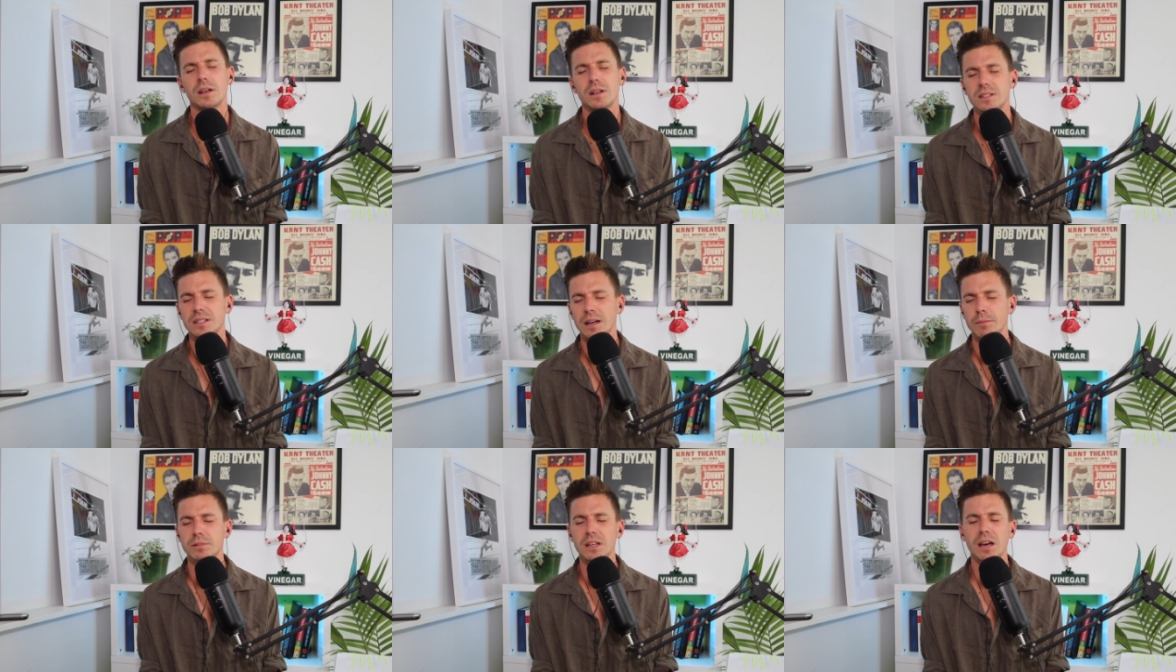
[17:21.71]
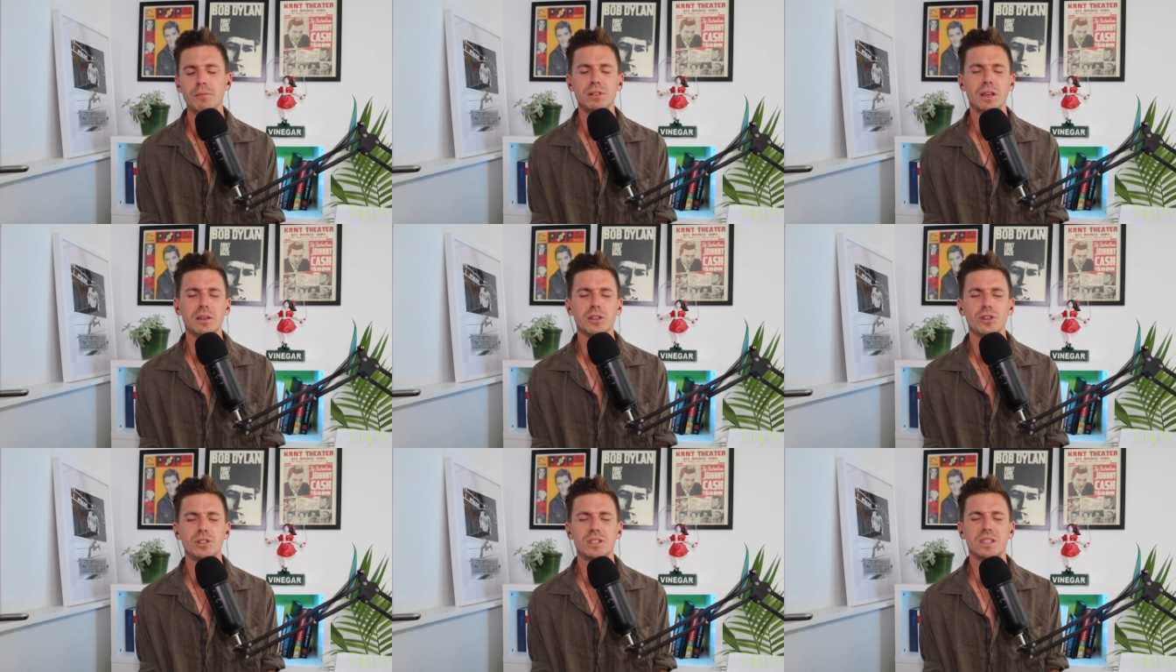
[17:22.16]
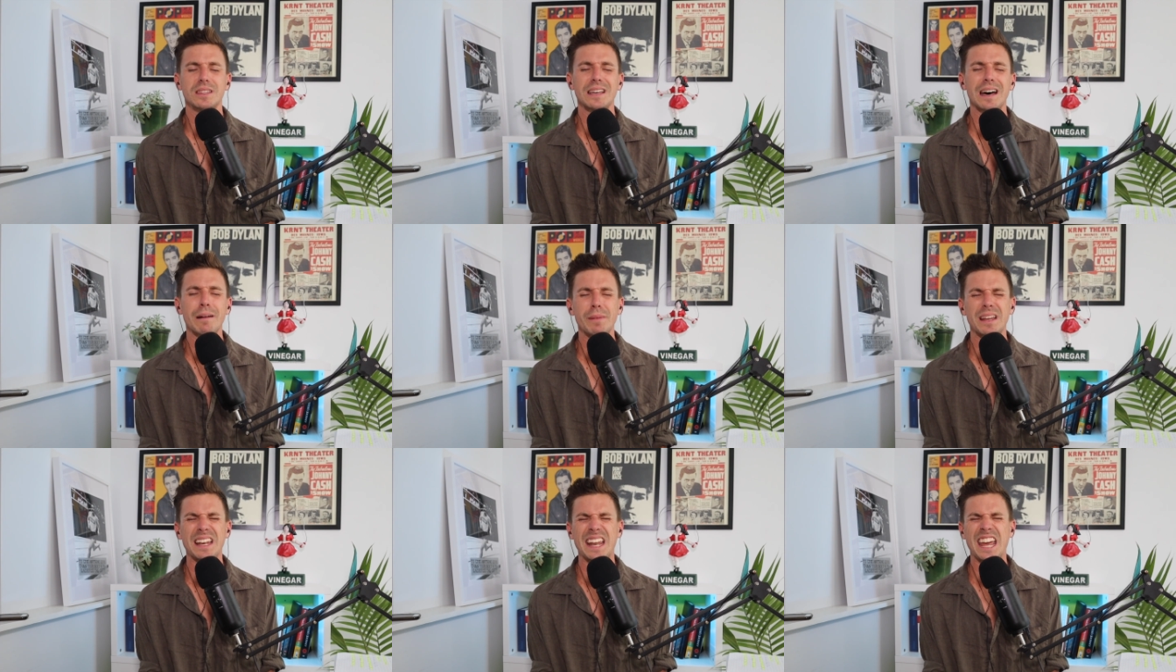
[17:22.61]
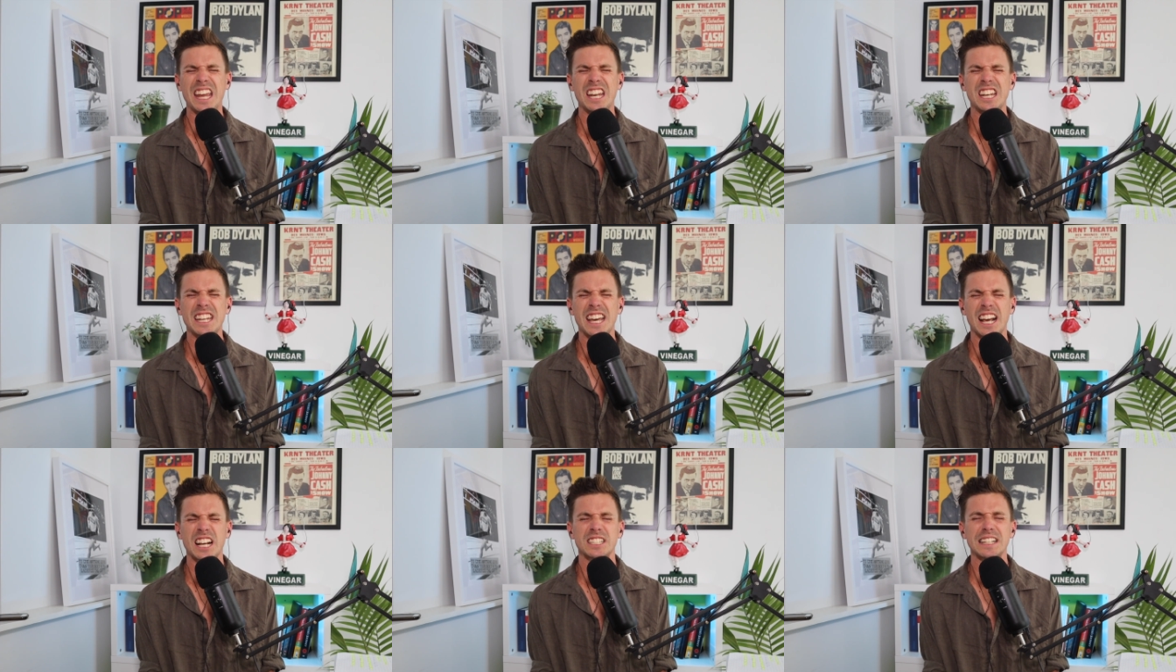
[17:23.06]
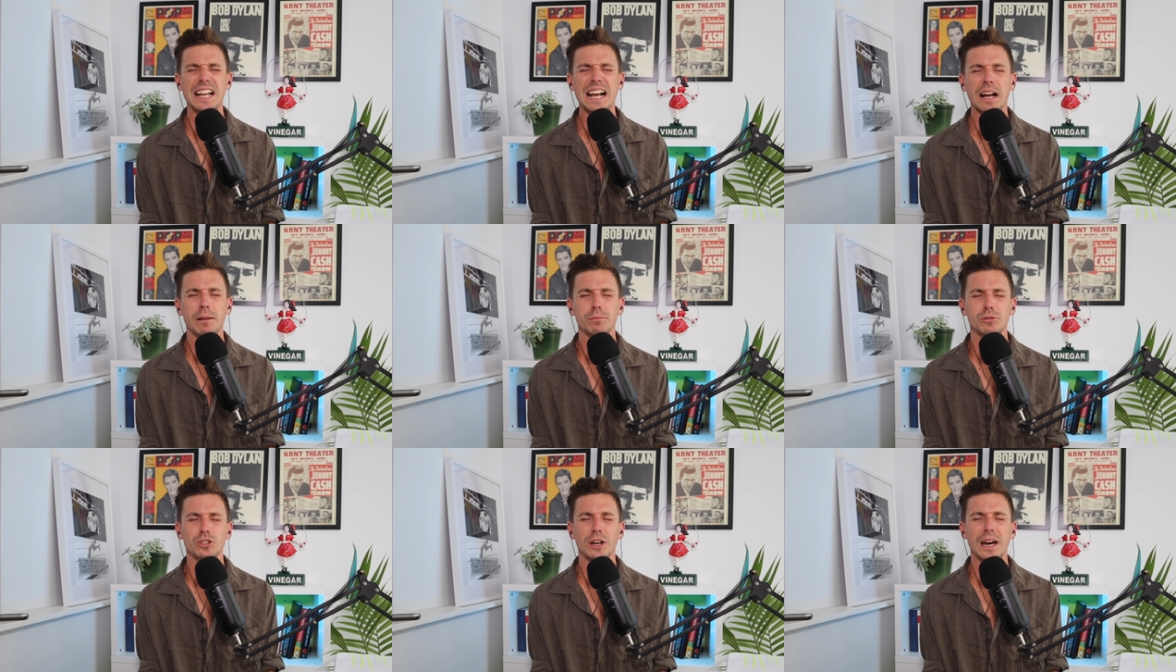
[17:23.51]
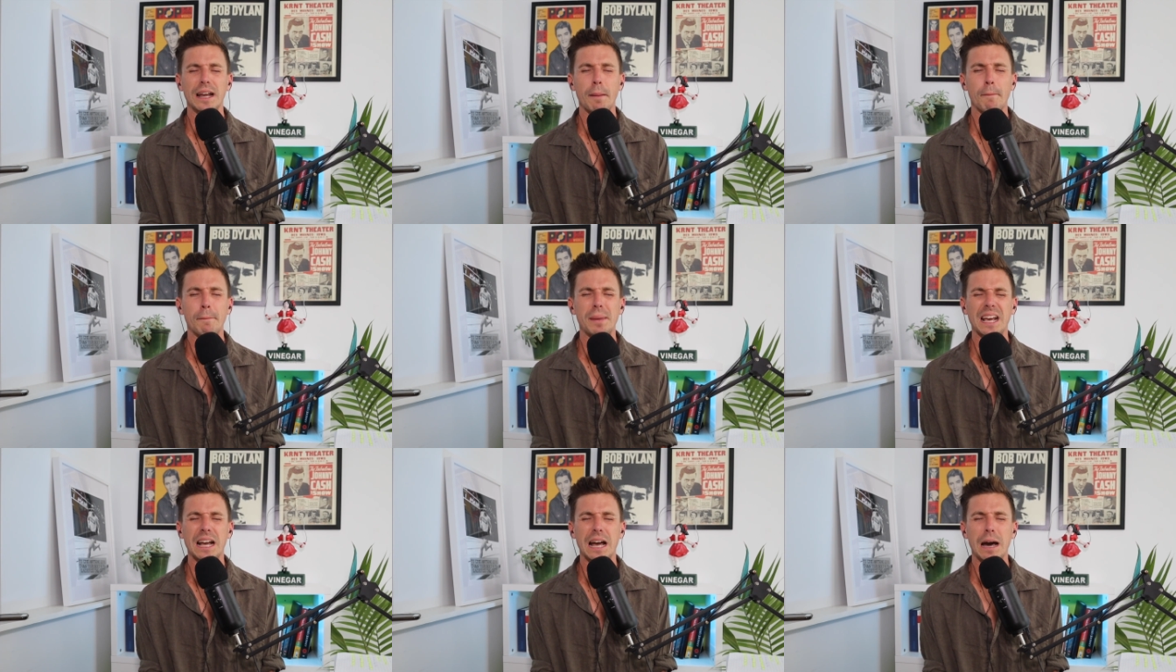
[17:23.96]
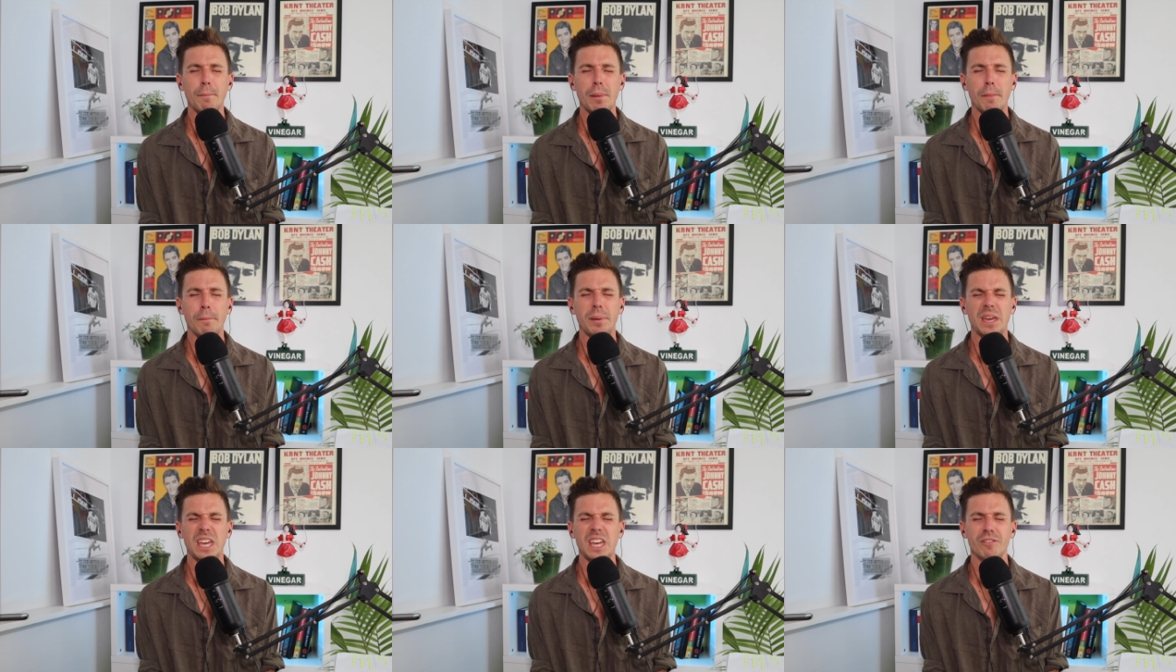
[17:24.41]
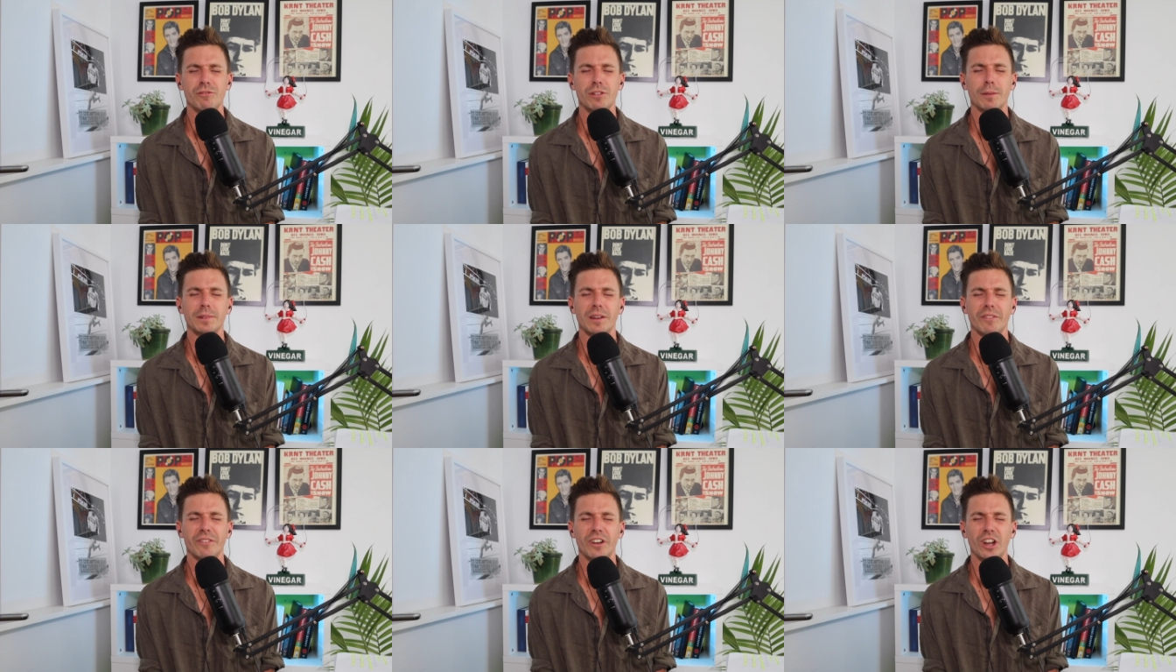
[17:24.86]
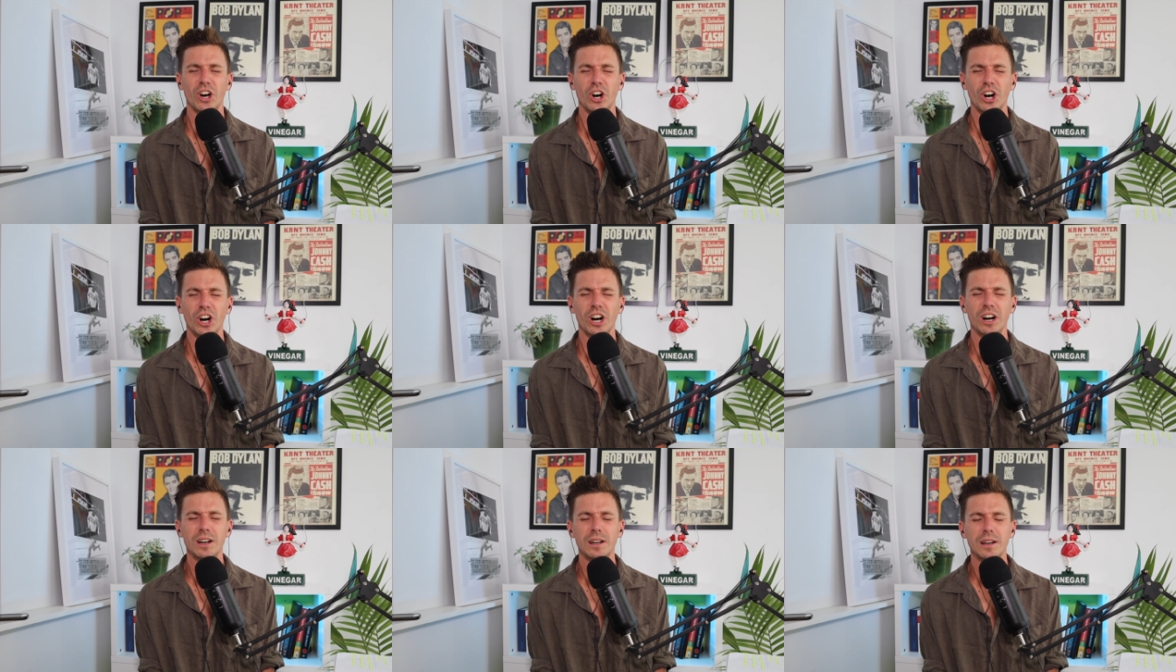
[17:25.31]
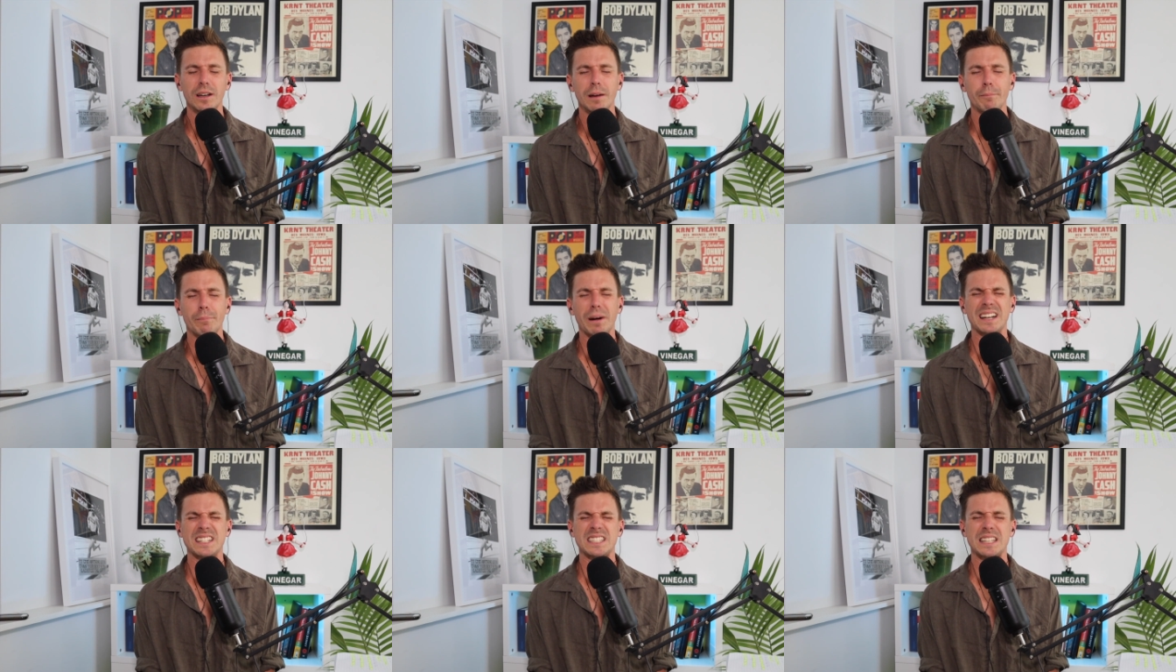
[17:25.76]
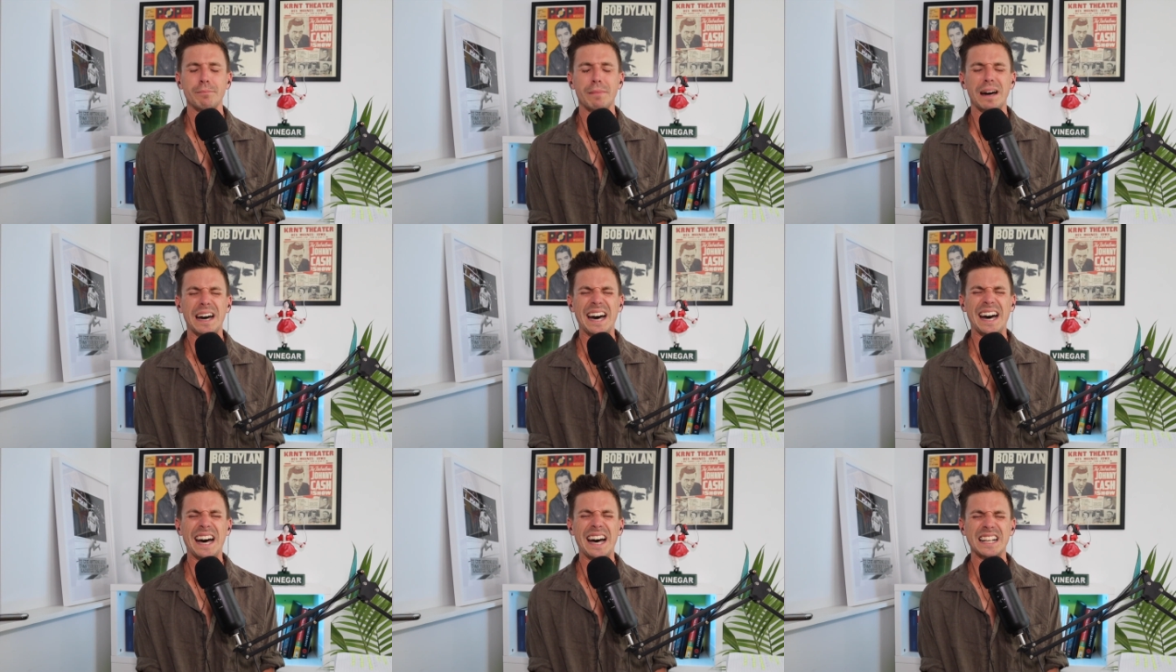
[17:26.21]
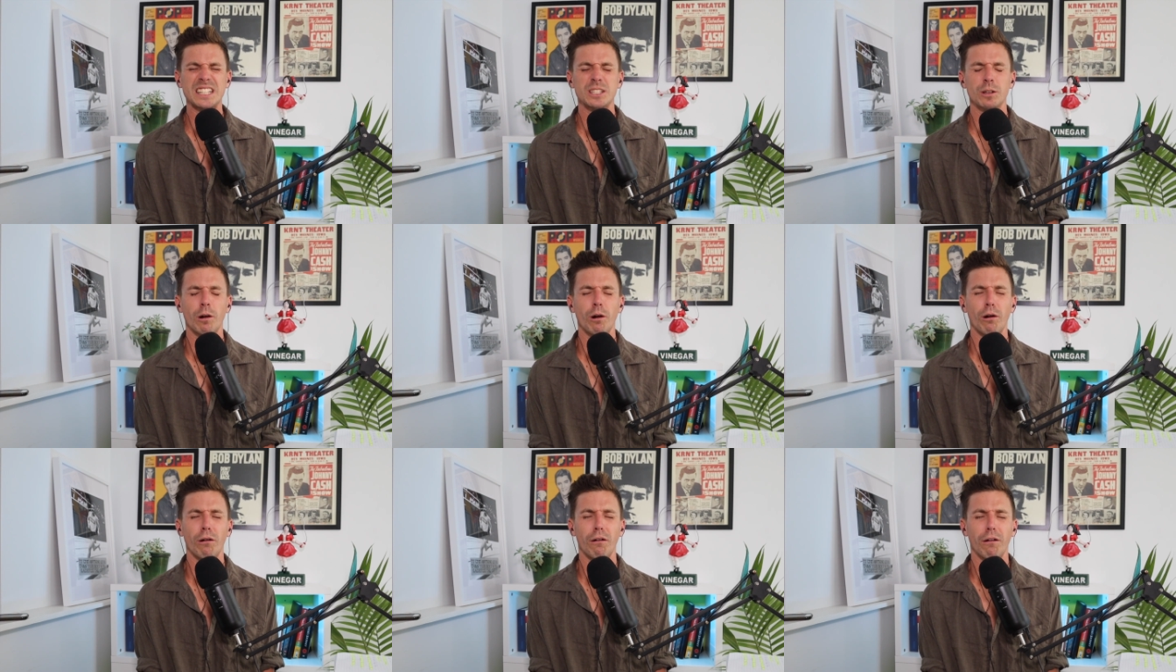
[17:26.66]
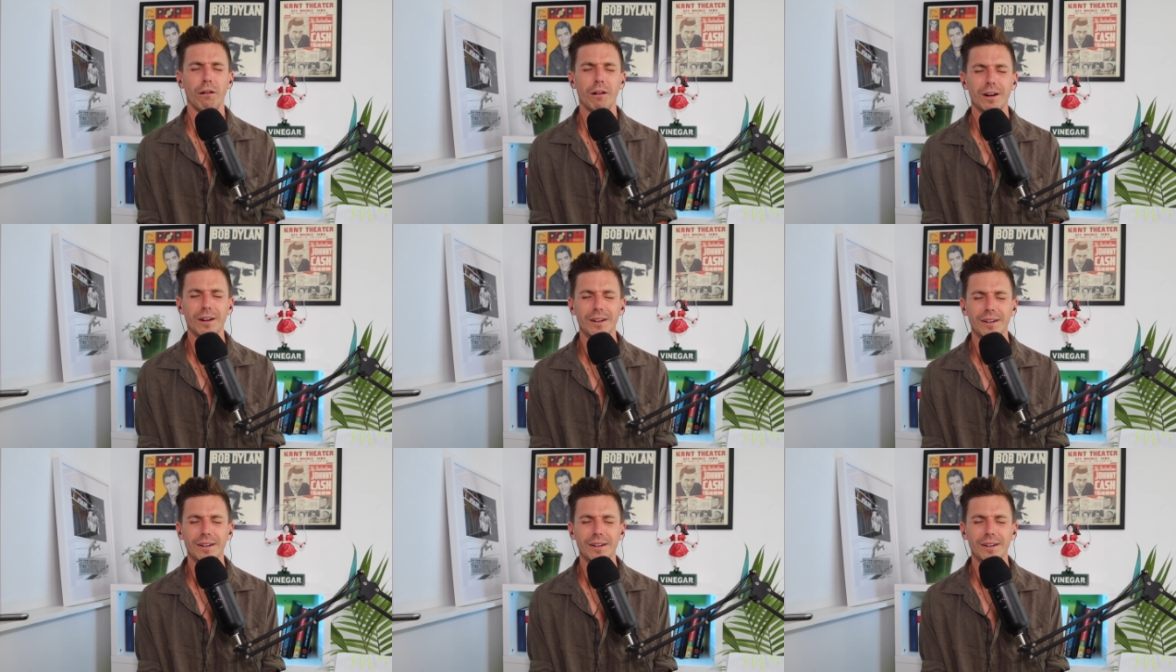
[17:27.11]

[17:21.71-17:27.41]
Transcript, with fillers: Sometimes I use thumb and index like I'm trying to pick up a pee from the floor, but it's in my asshole.